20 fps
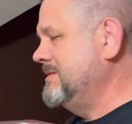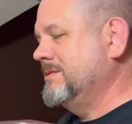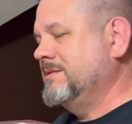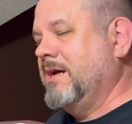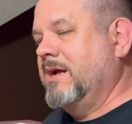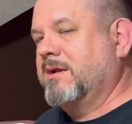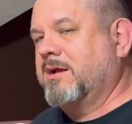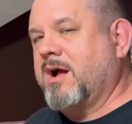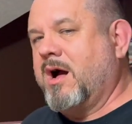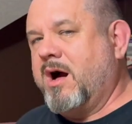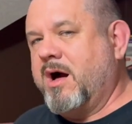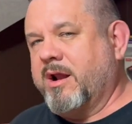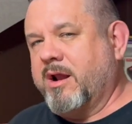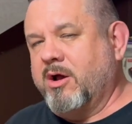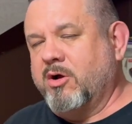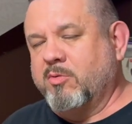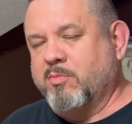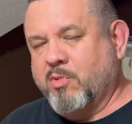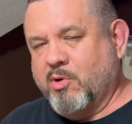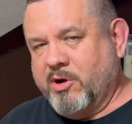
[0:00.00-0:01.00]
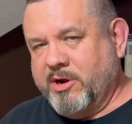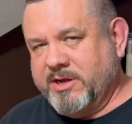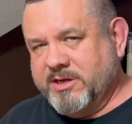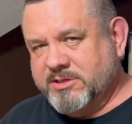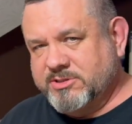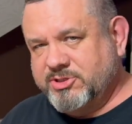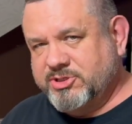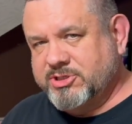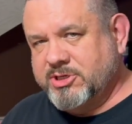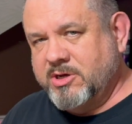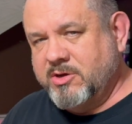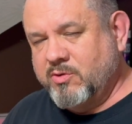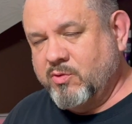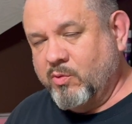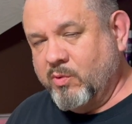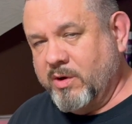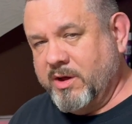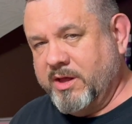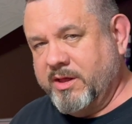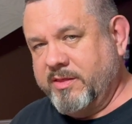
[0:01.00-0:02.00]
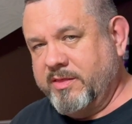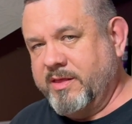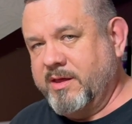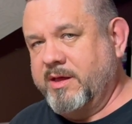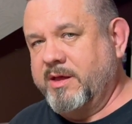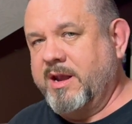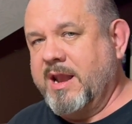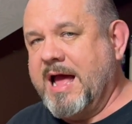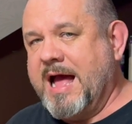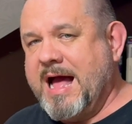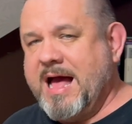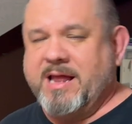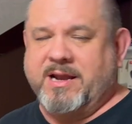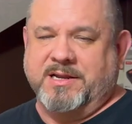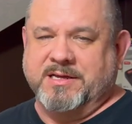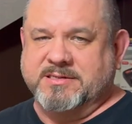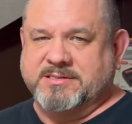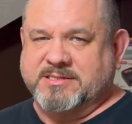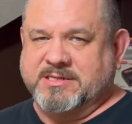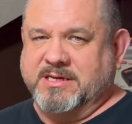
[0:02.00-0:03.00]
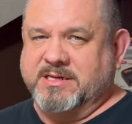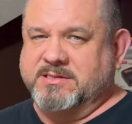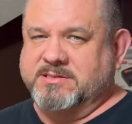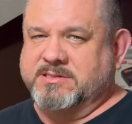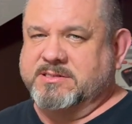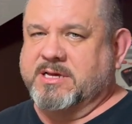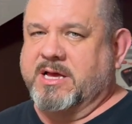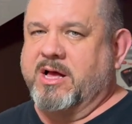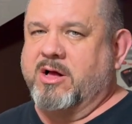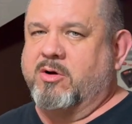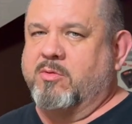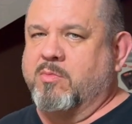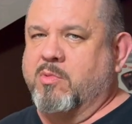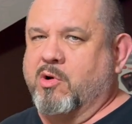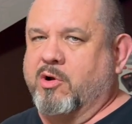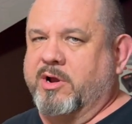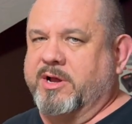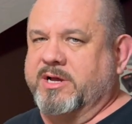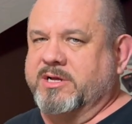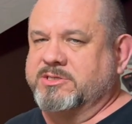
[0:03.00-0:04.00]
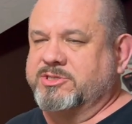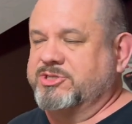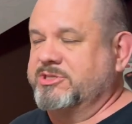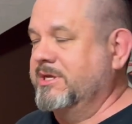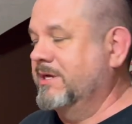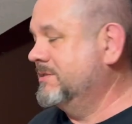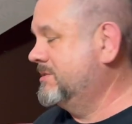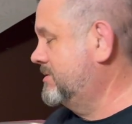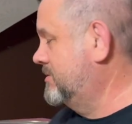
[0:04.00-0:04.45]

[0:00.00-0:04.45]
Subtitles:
that Kato bridge with an Atlas N-scale bridge that's